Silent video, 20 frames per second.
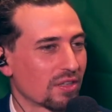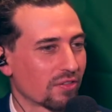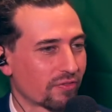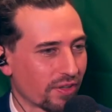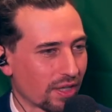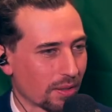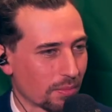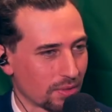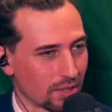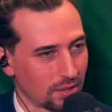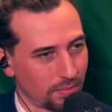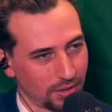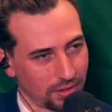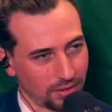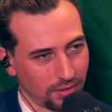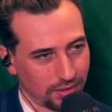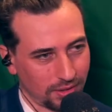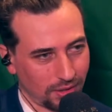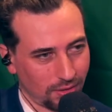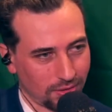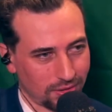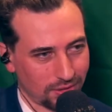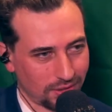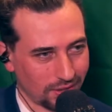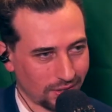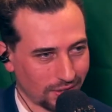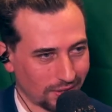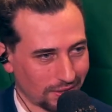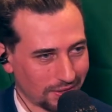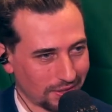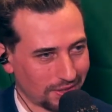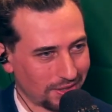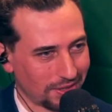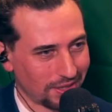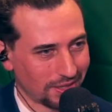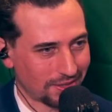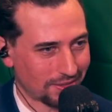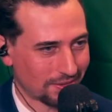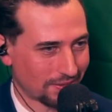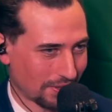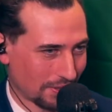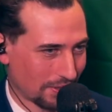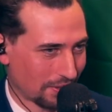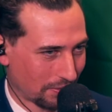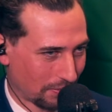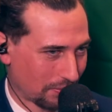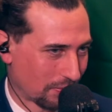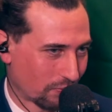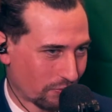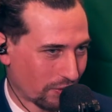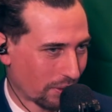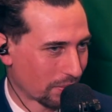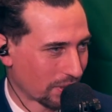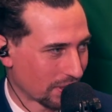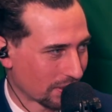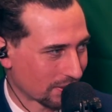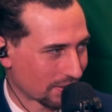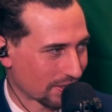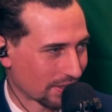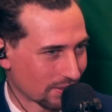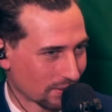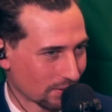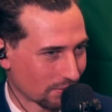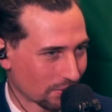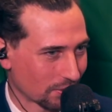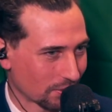family, but not towards the family in the sense of you know